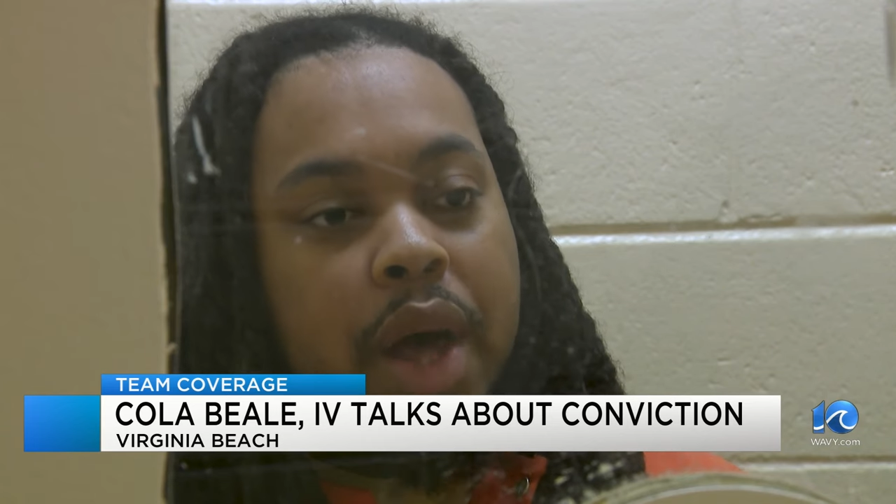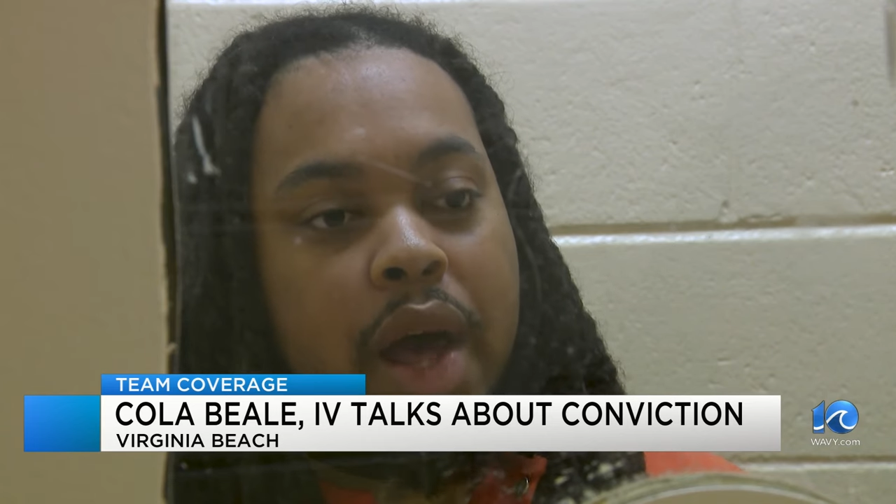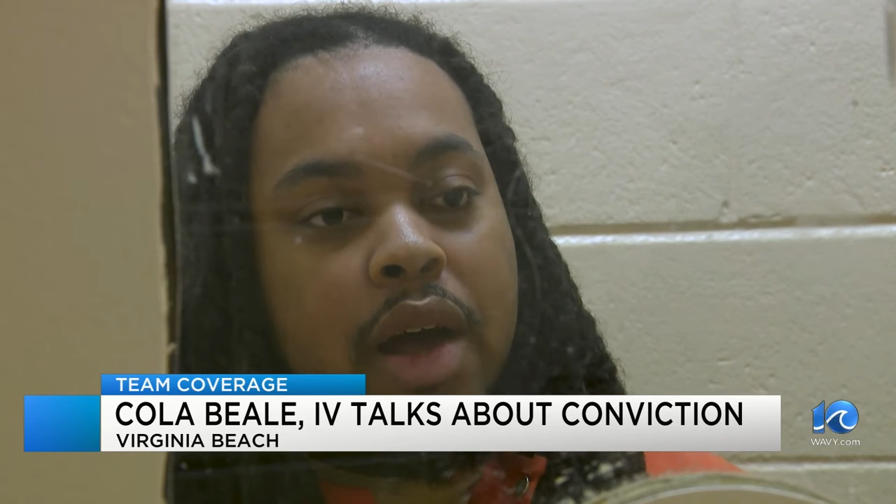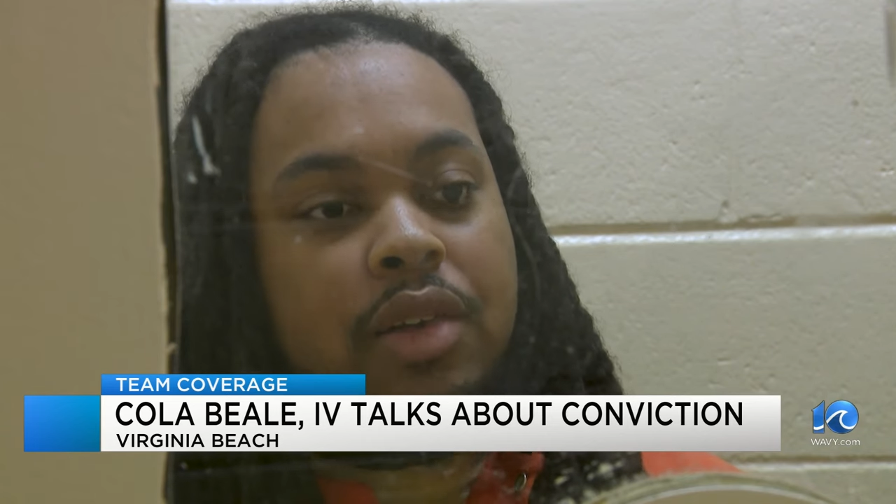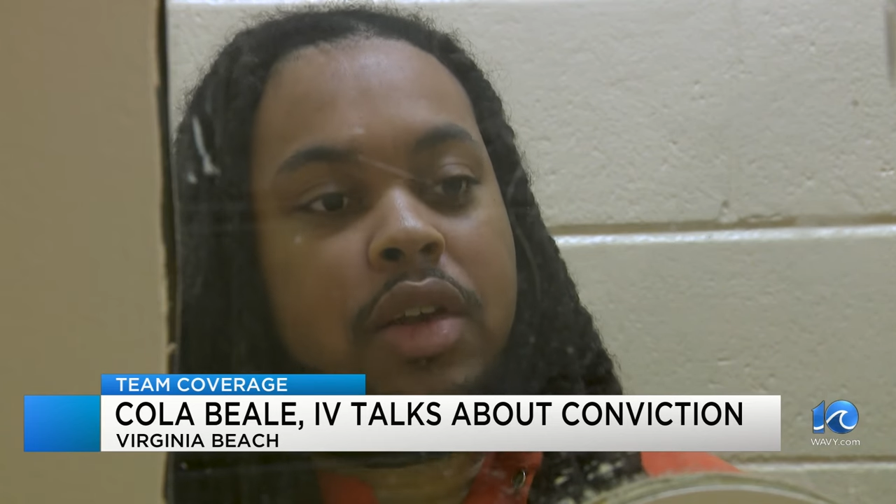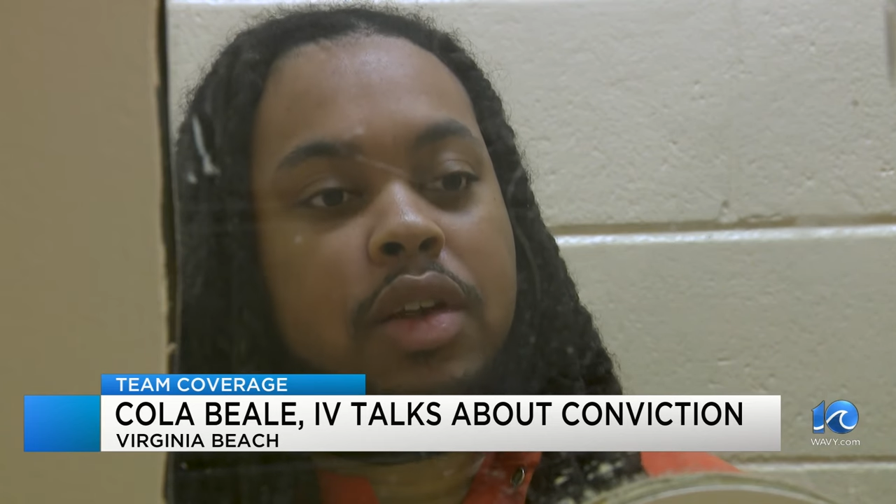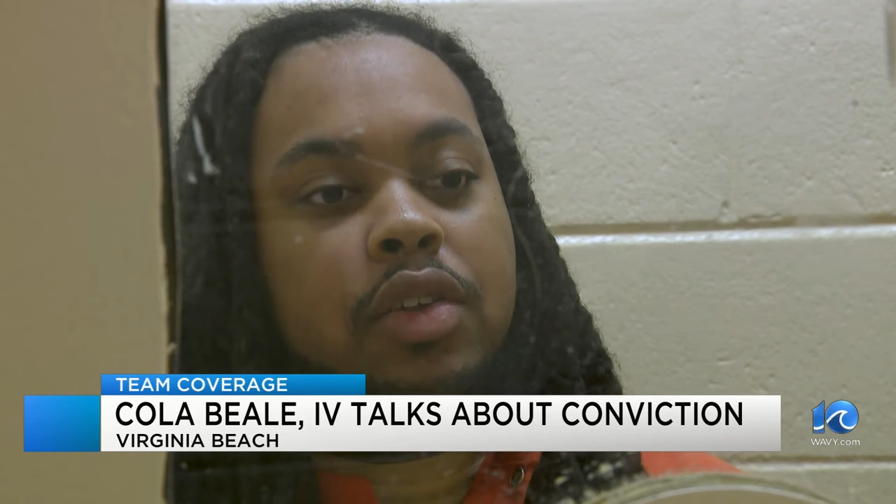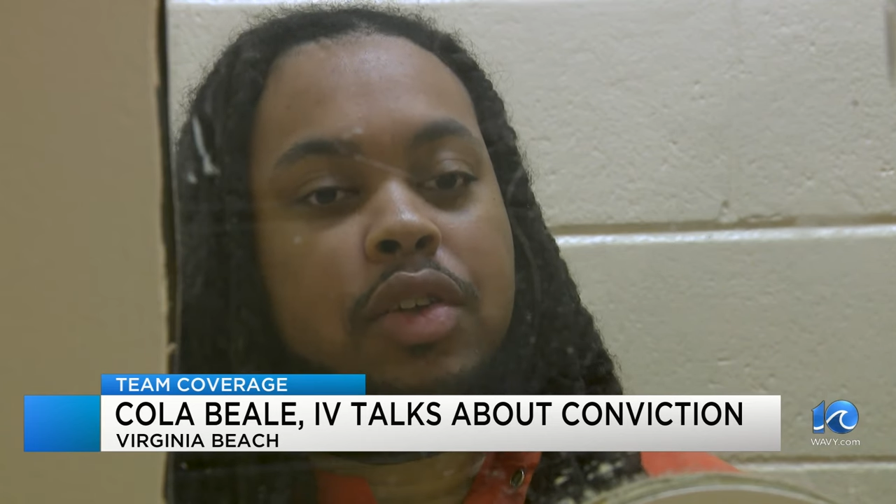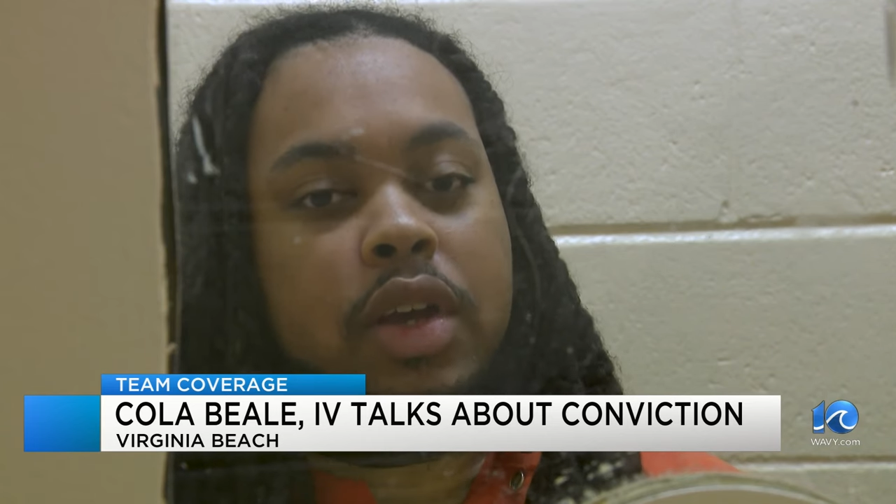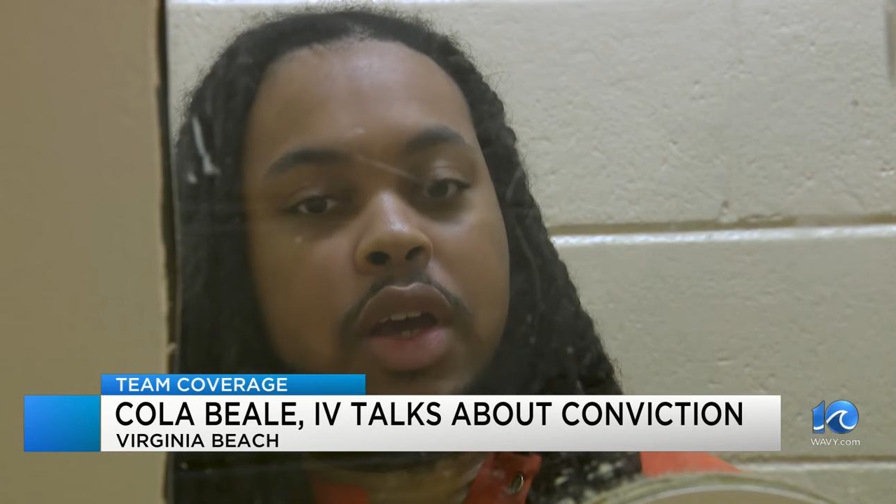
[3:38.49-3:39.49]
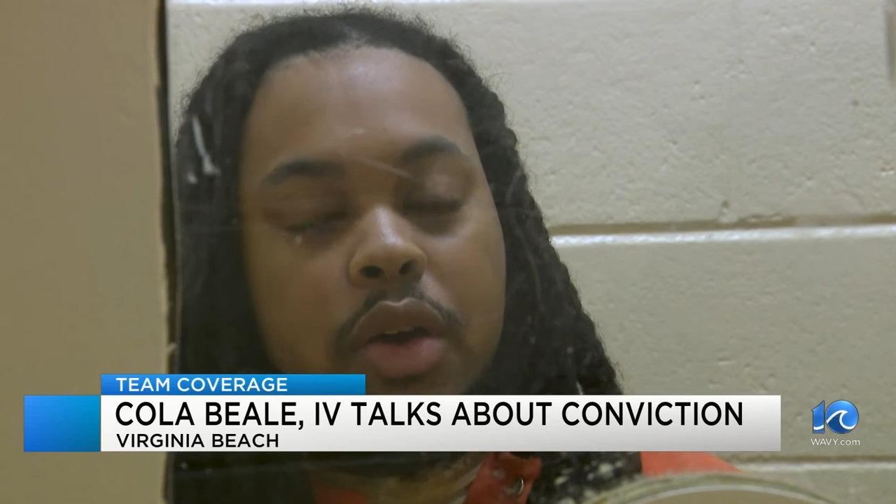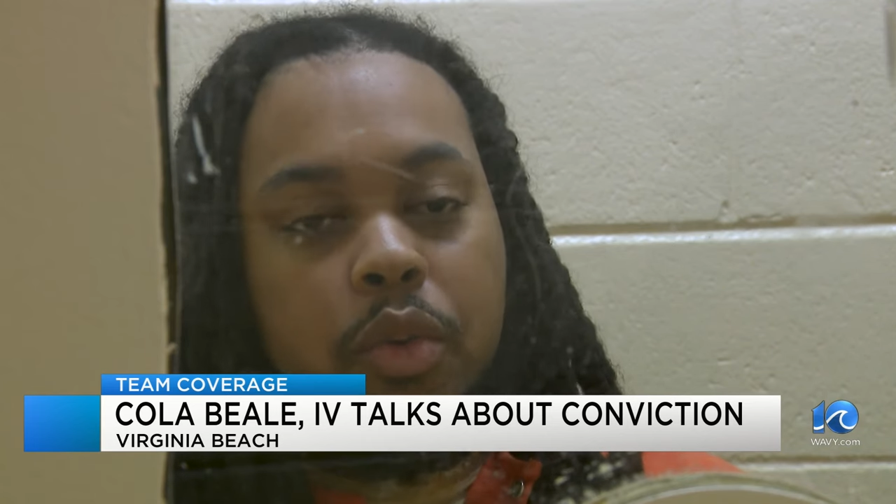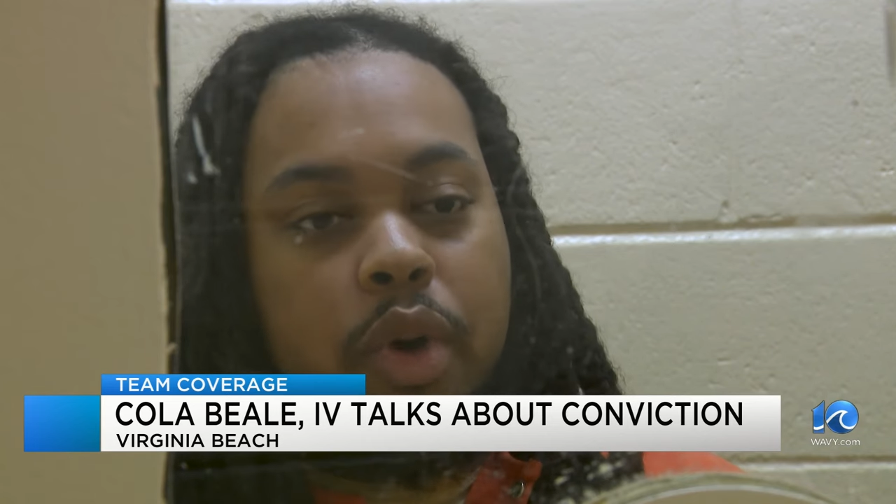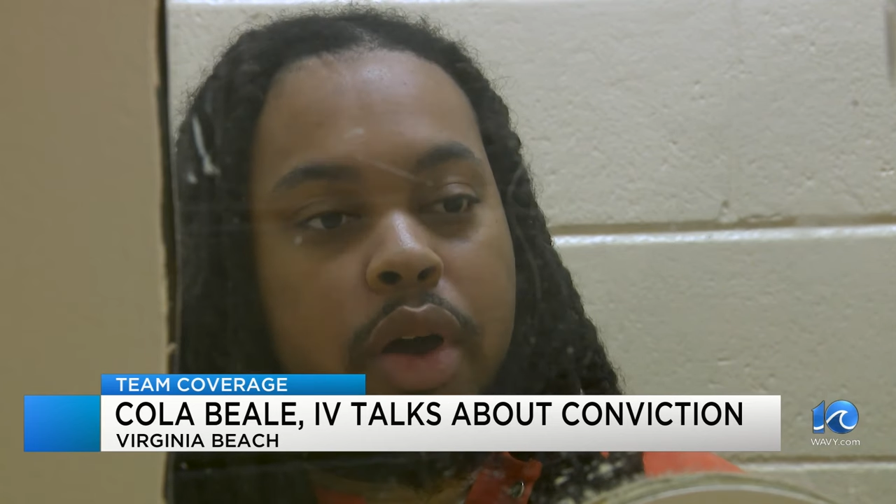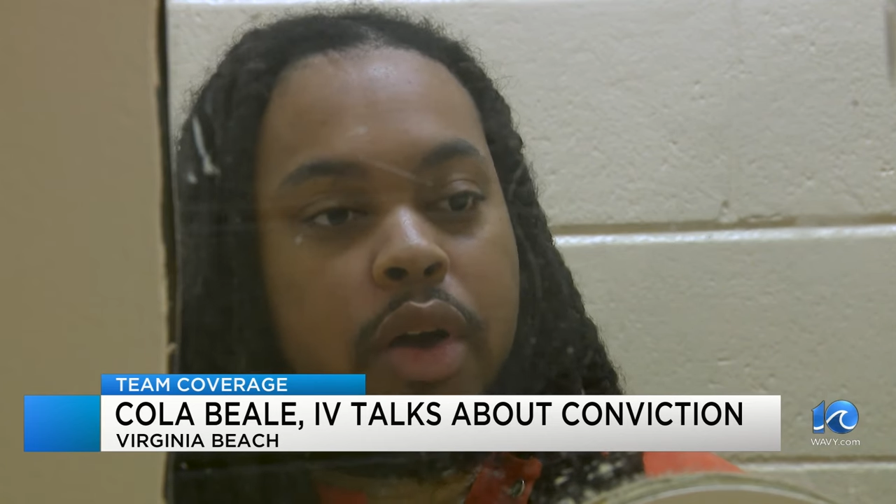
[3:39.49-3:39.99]
past this and get
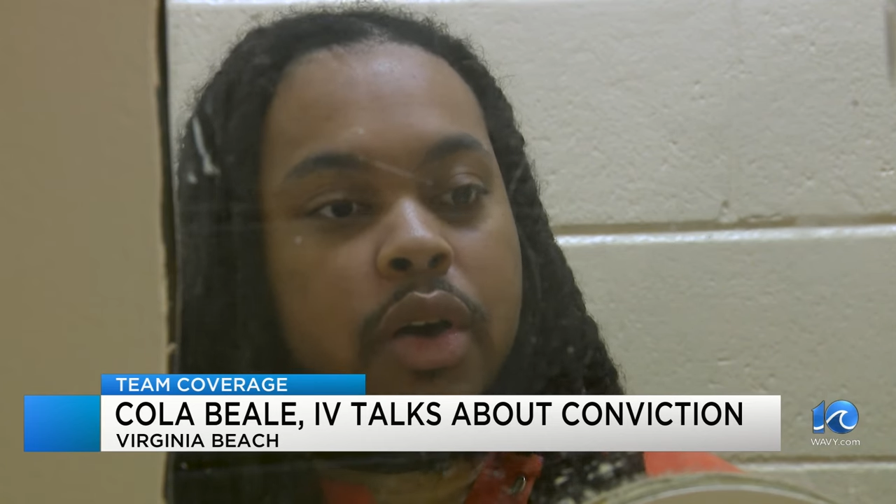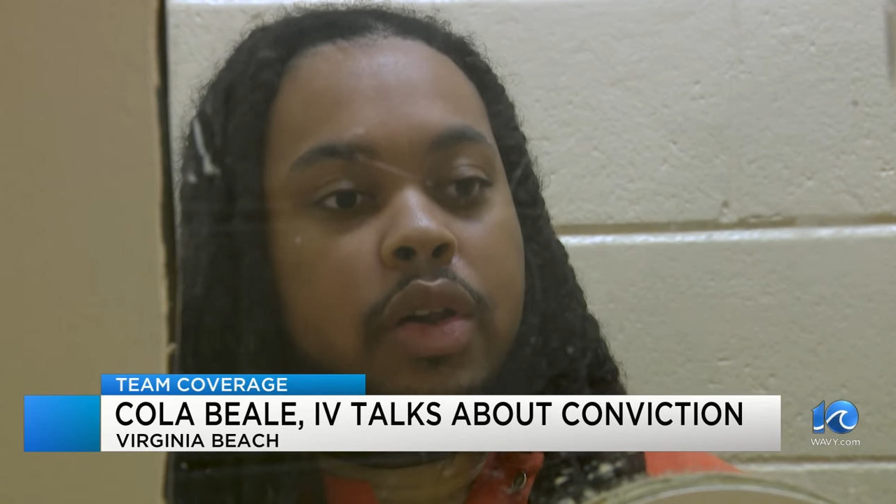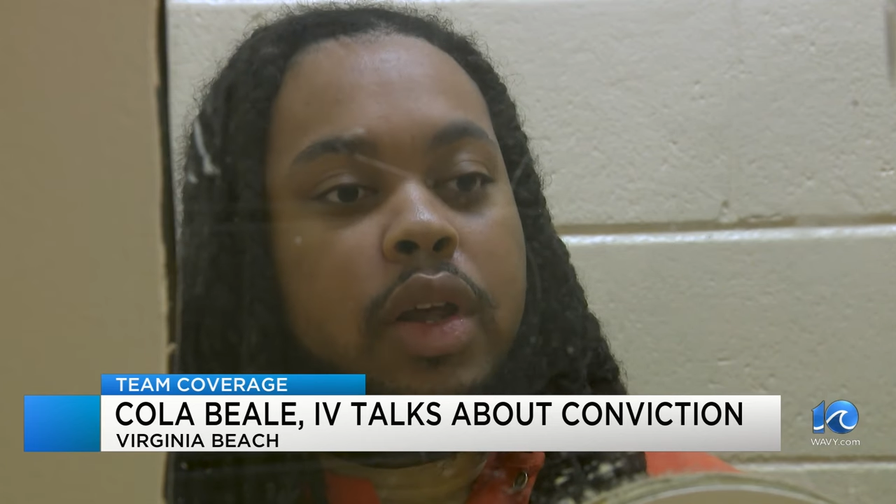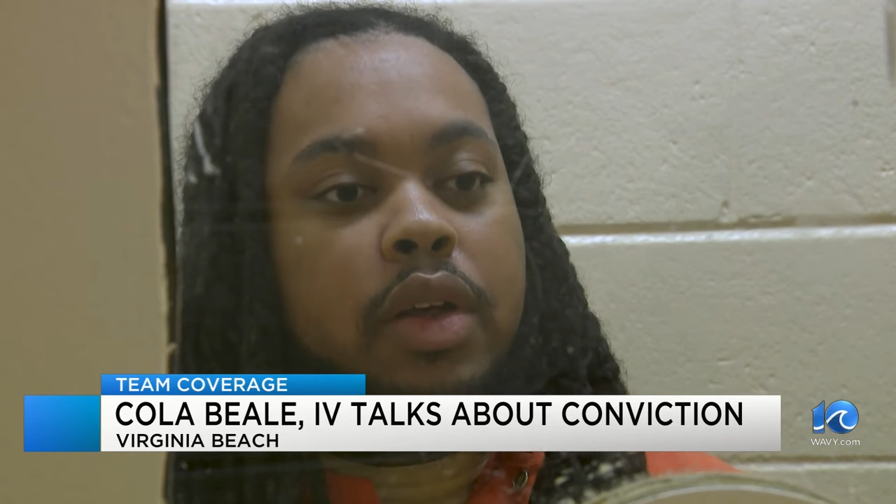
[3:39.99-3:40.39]
well.